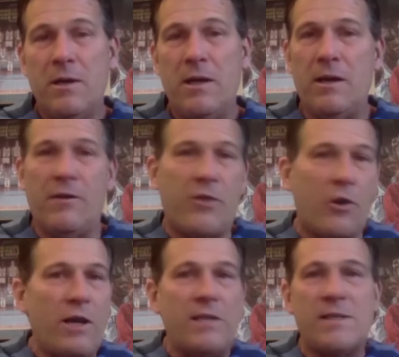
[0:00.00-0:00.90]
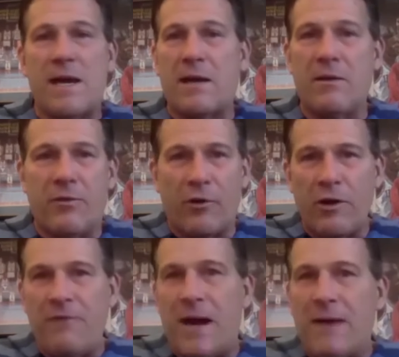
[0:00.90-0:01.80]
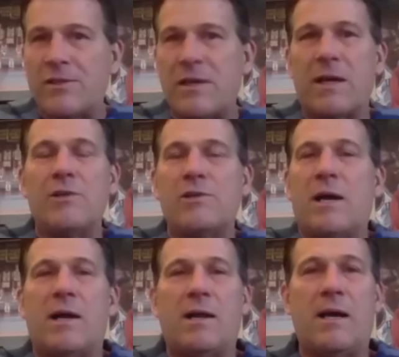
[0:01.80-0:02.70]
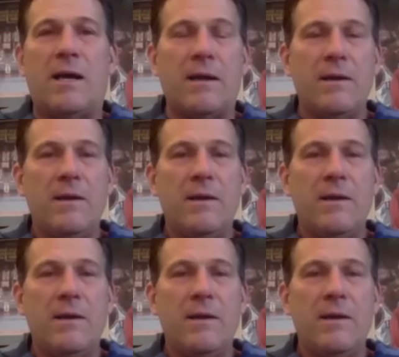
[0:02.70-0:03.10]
in a 35-second shot right. clock.